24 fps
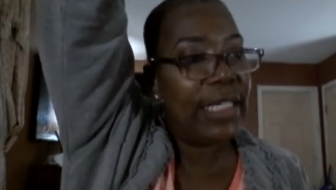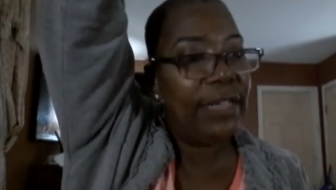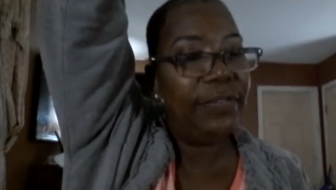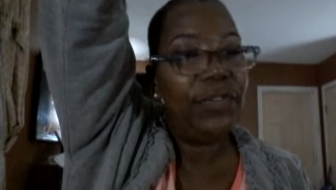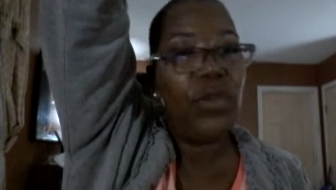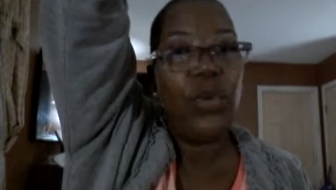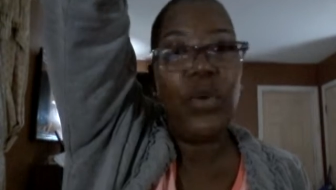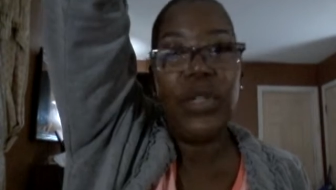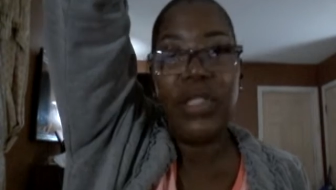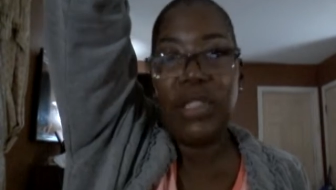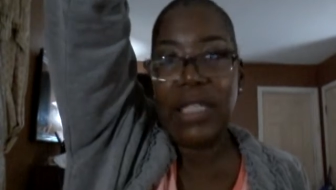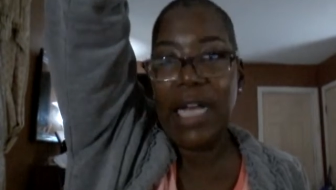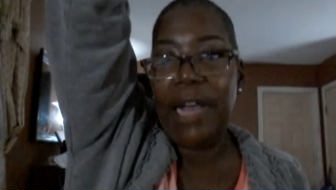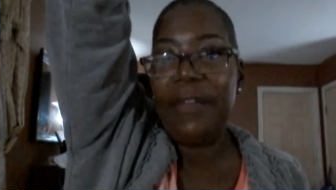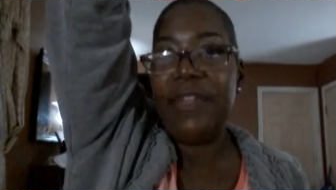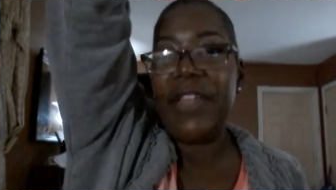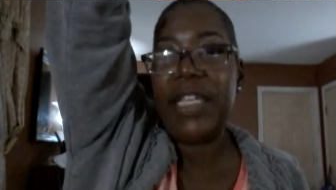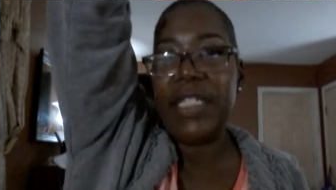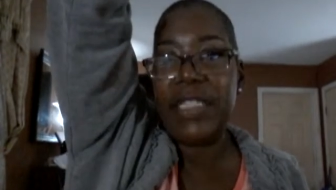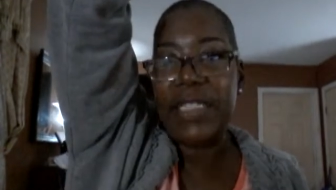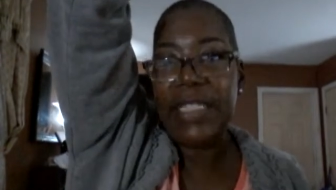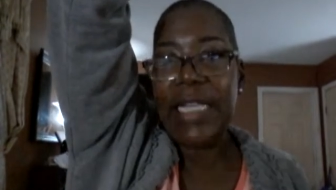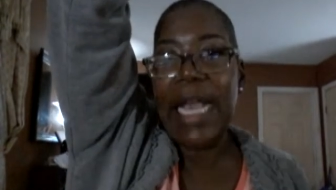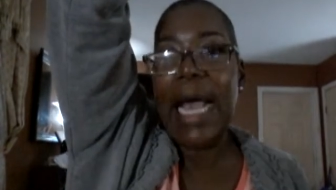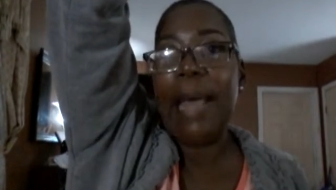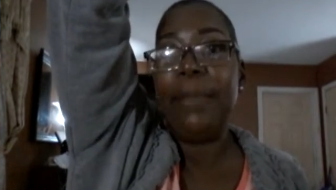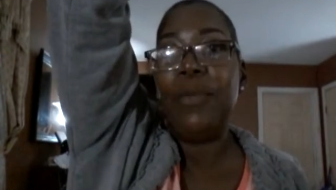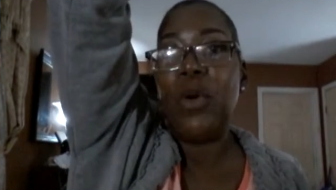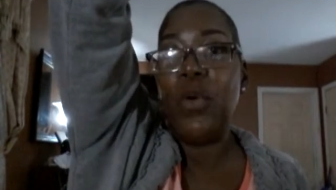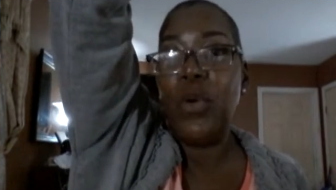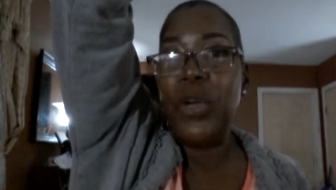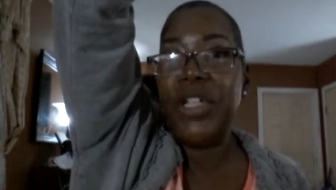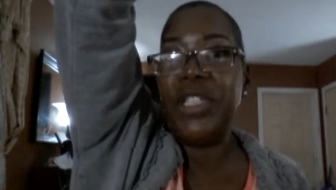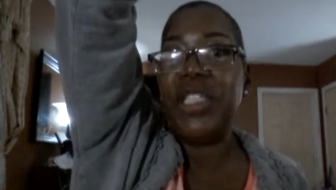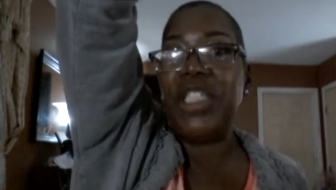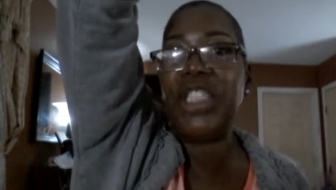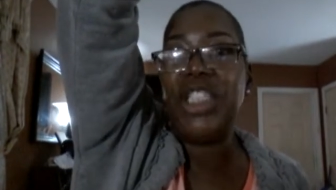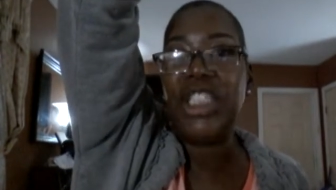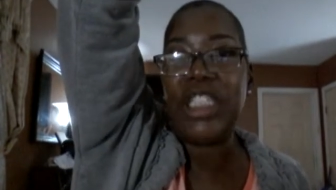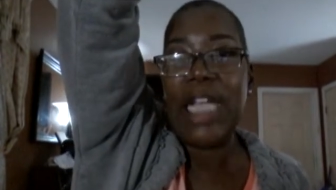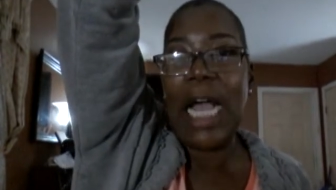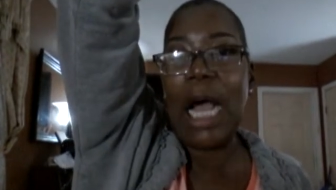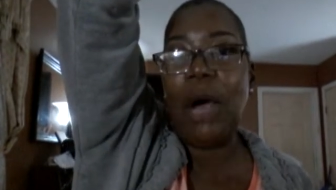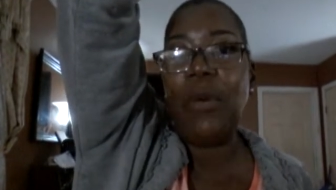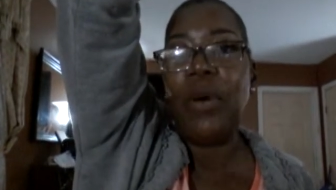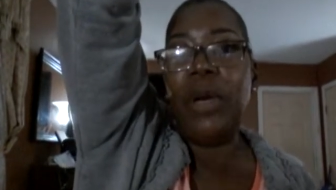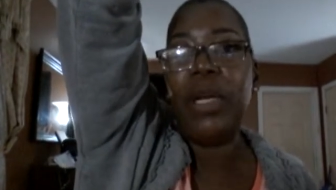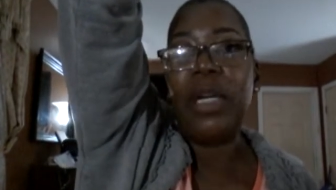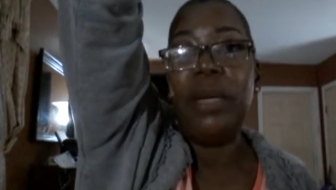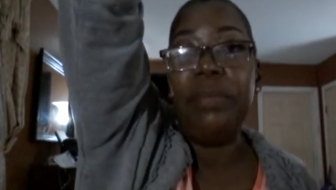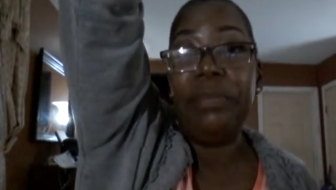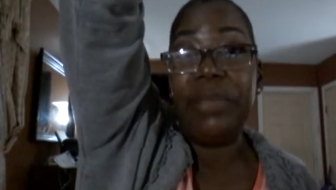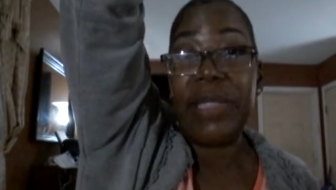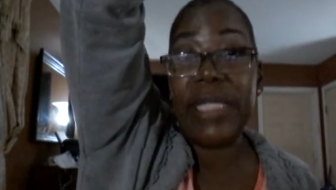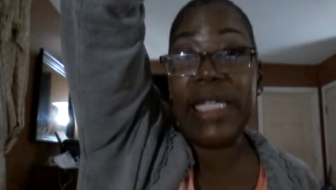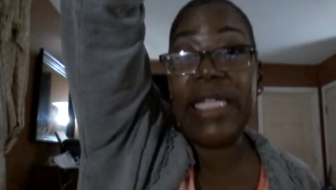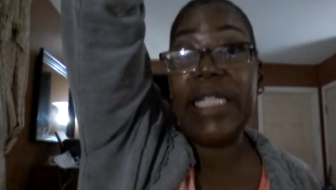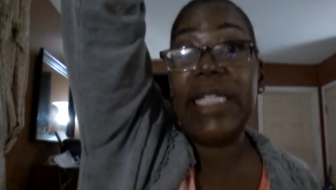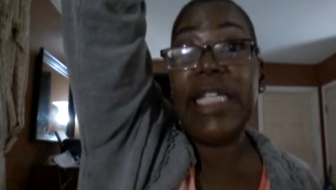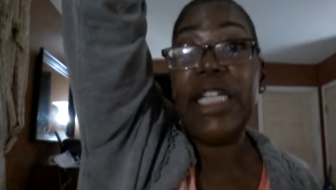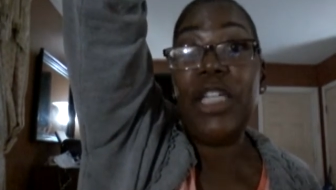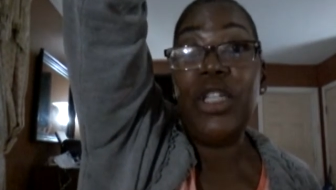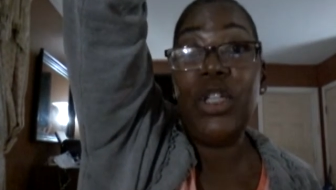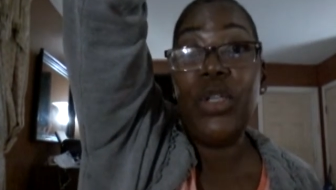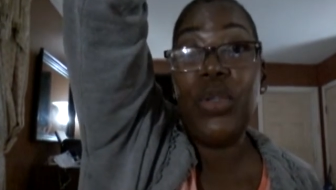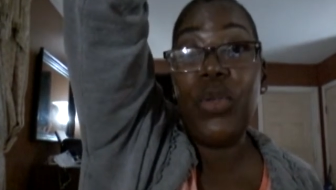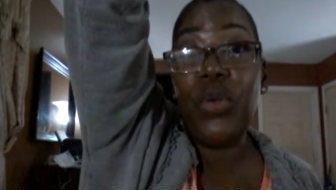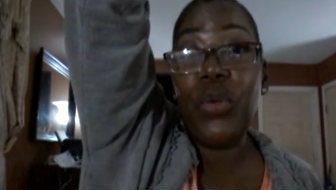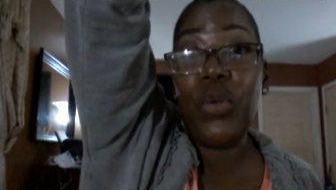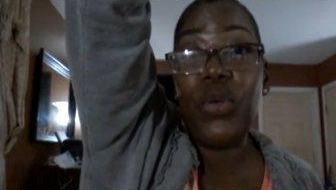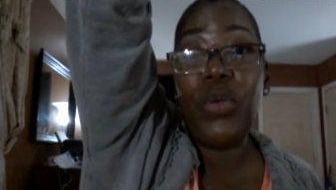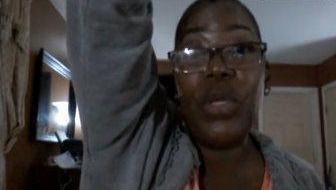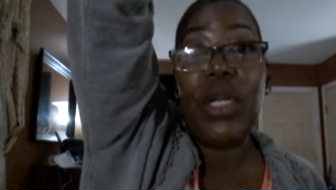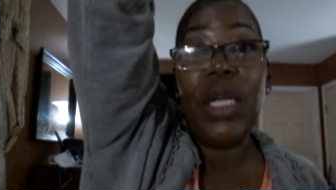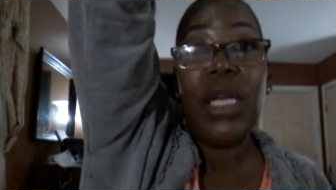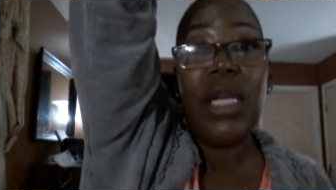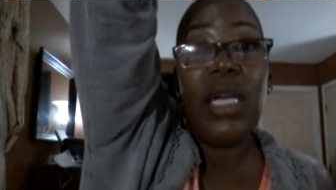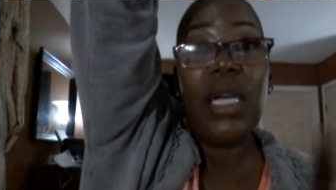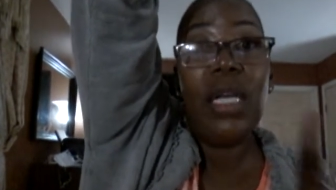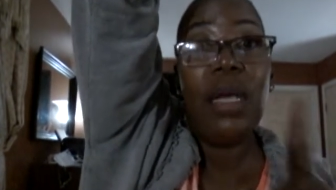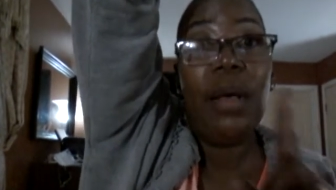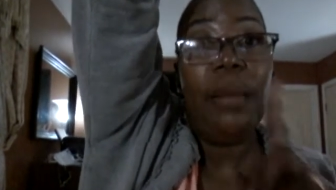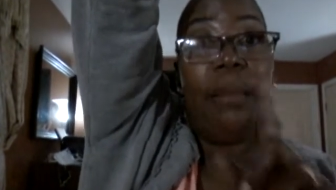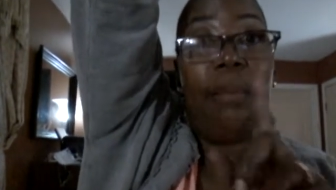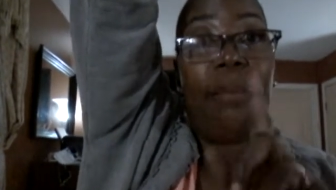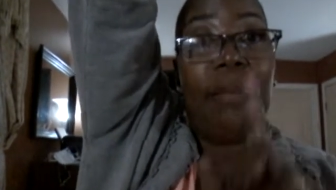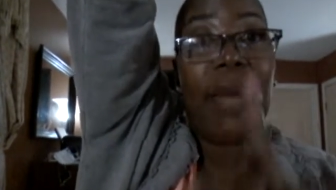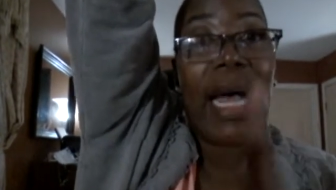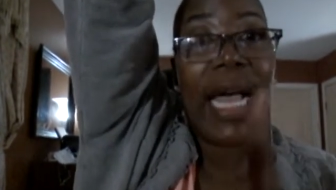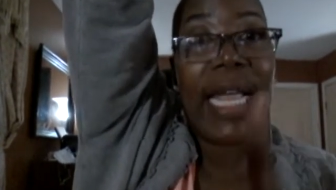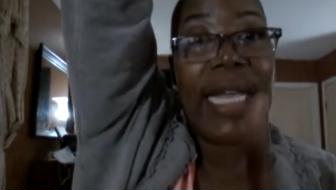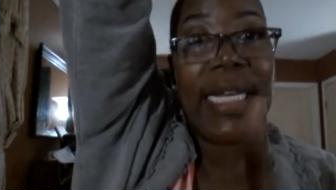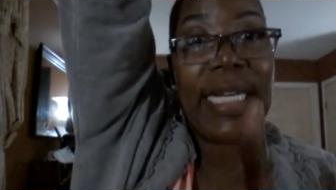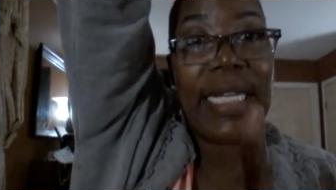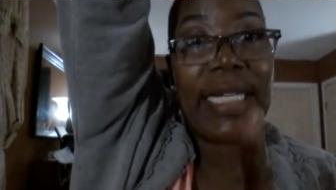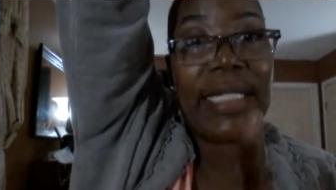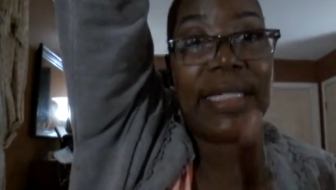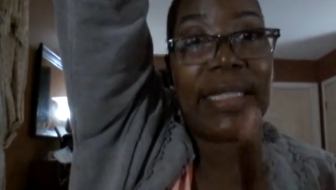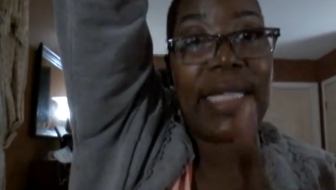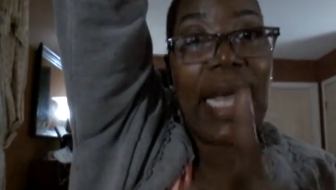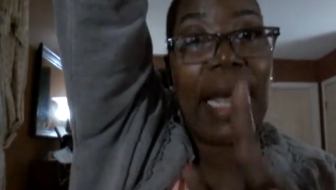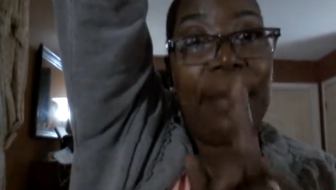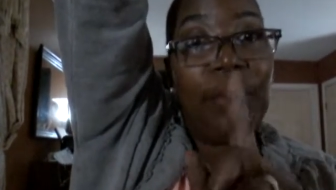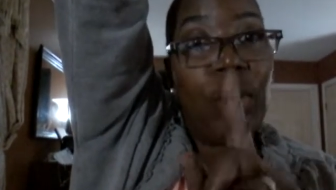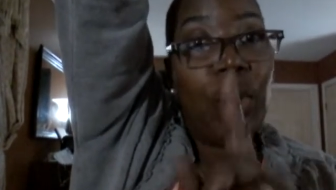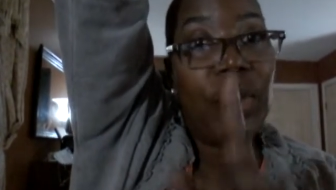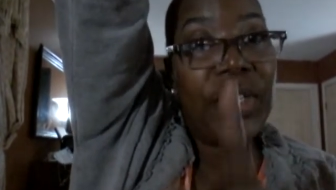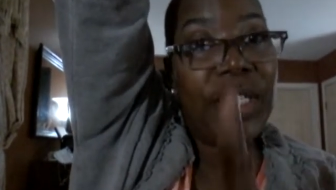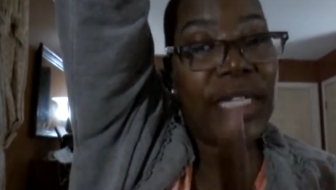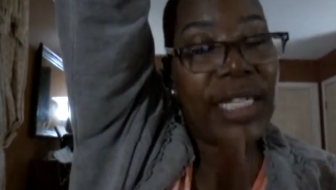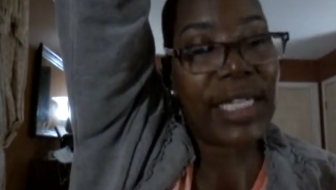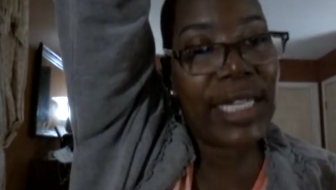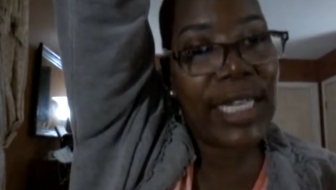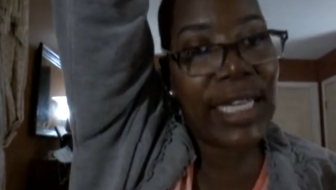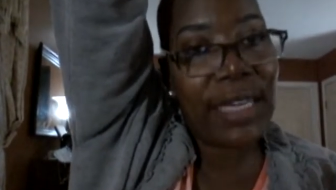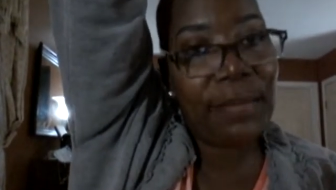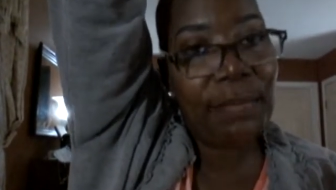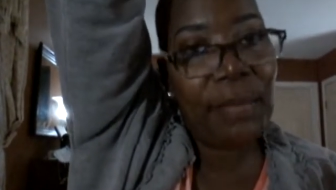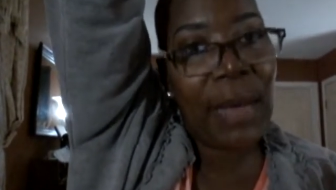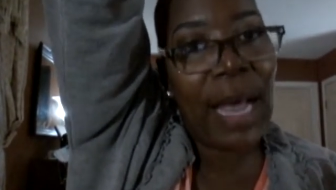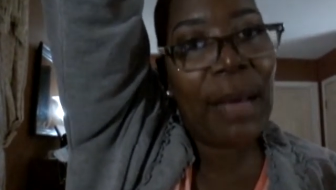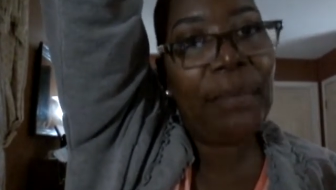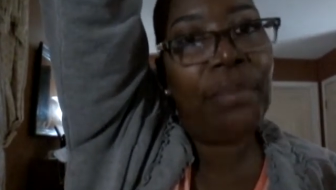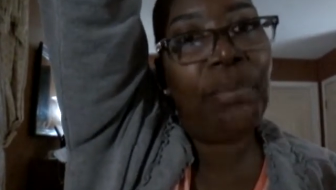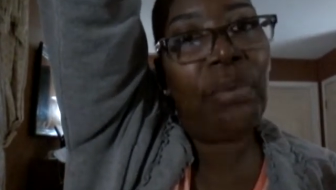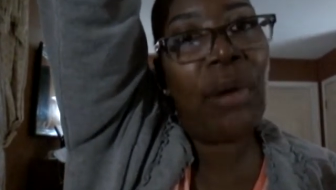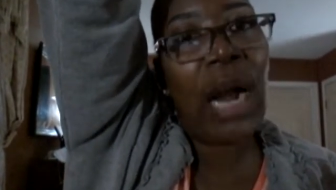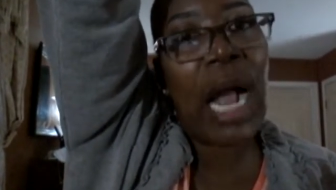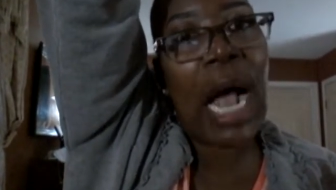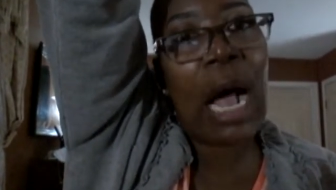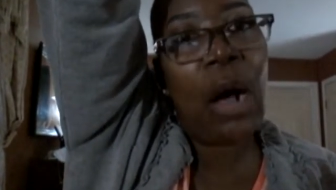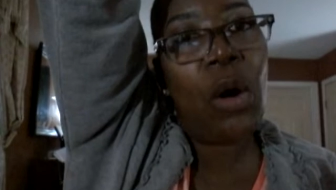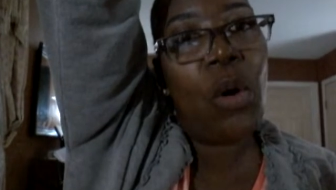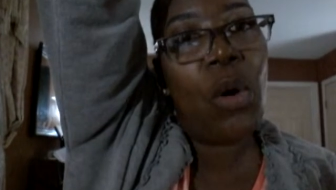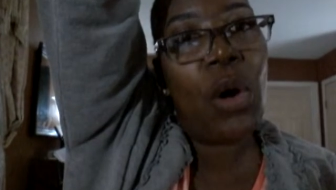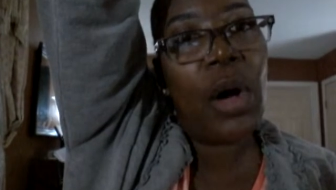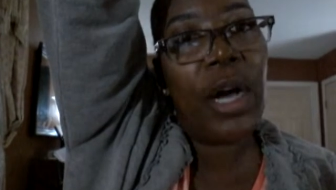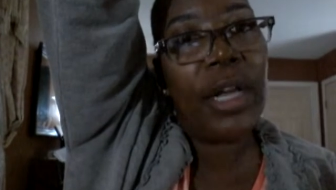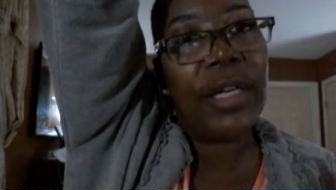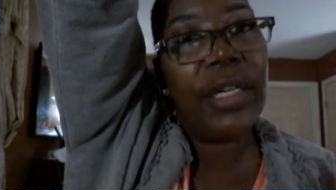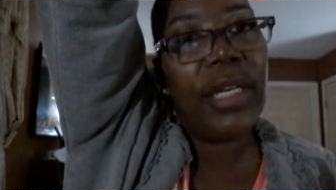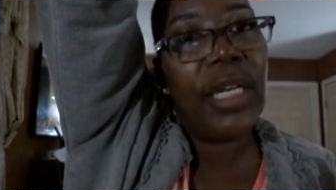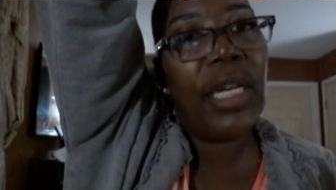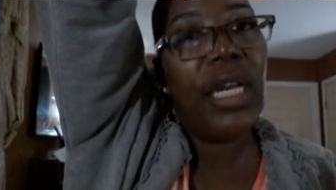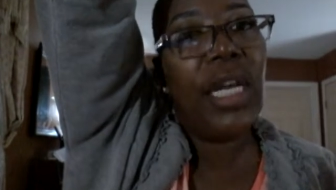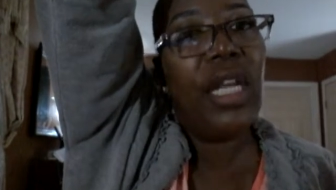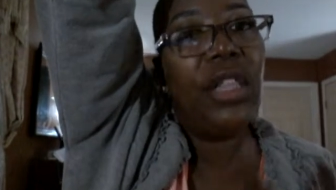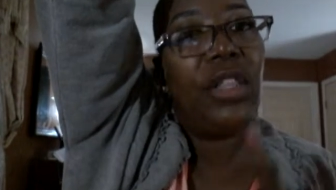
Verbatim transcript: And of course, obviously, I'm going to shower completely nude minus I'm going to keep my bra on.